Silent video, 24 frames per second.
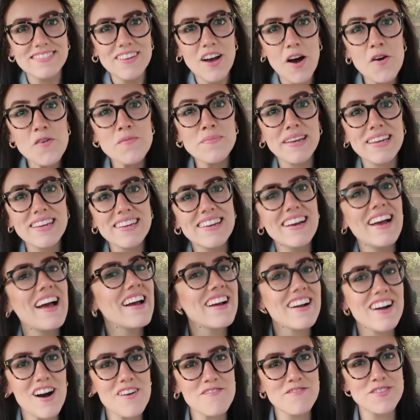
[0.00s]
homey
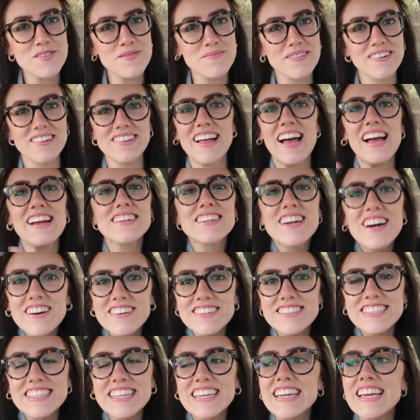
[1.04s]
and comfortable and
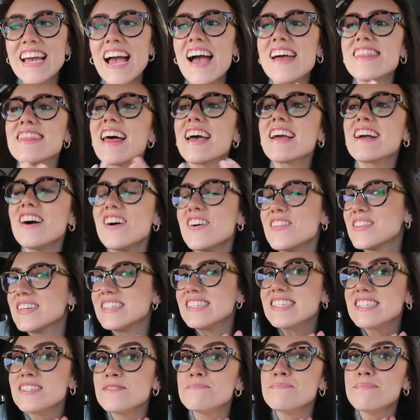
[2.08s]
cozy and like, oh,
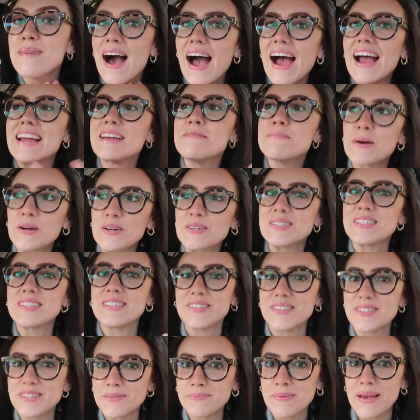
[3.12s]
this is my
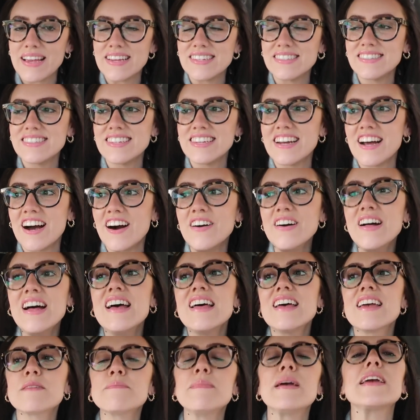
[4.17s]
personal space, you know,
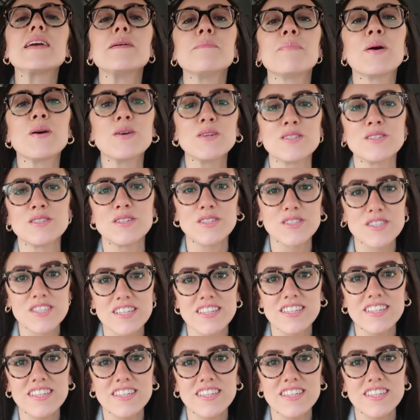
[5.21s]
like make it personal to